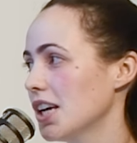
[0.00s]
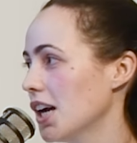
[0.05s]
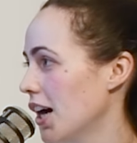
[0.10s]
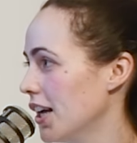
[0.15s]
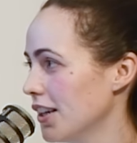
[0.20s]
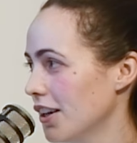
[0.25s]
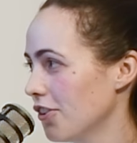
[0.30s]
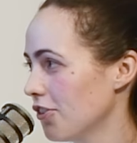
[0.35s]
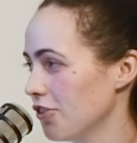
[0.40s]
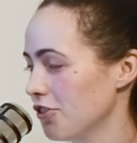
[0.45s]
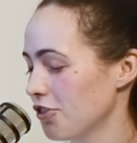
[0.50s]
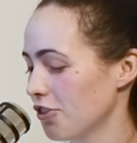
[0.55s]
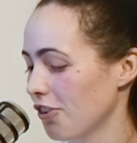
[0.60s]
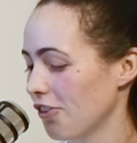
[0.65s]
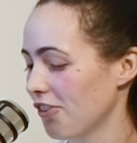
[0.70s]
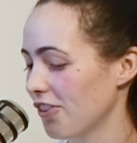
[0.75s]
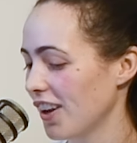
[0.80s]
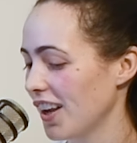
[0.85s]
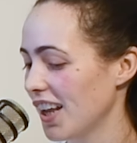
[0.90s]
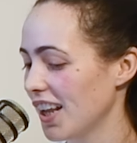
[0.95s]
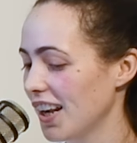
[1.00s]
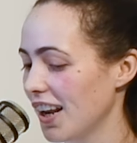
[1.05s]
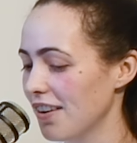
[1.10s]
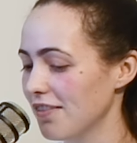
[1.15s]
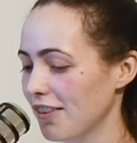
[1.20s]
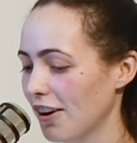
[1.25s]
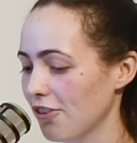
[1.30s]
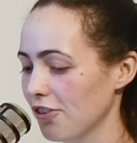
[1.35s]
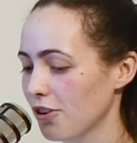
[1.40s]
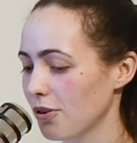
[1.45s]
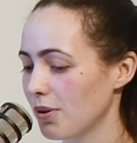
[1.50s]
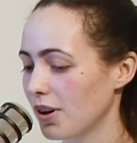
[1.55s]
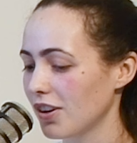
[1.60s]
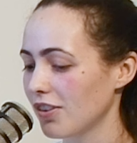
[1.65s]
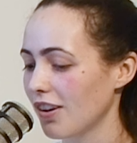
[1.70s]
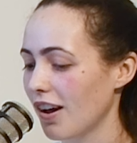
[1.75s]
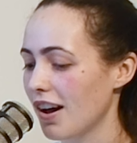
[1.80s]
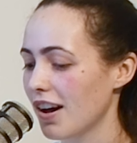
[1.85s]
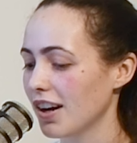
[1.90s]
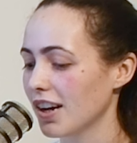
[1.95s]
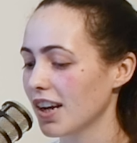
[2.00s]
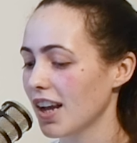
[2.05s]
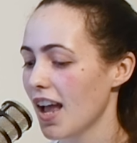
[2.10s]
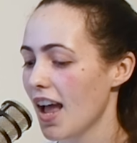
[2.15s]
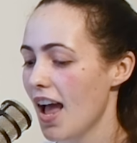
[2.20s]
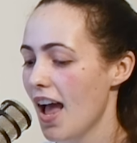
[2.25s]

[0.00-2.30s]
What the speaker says: uninterested in rescuing Tug,